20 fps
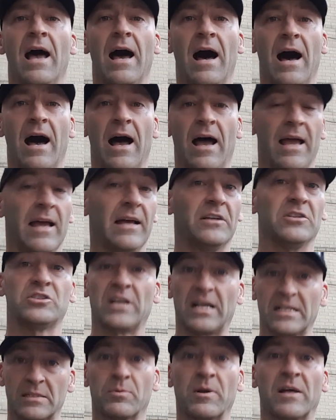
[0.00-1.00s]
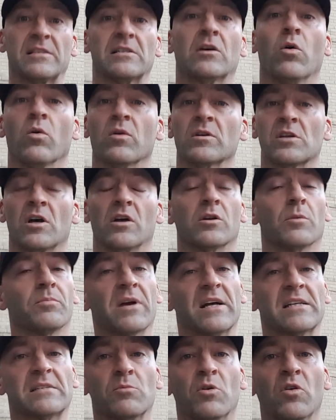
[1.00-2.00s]
uh, and chest pressing, horizontal
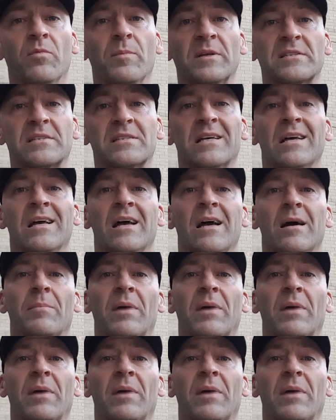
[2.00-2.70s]
press movements,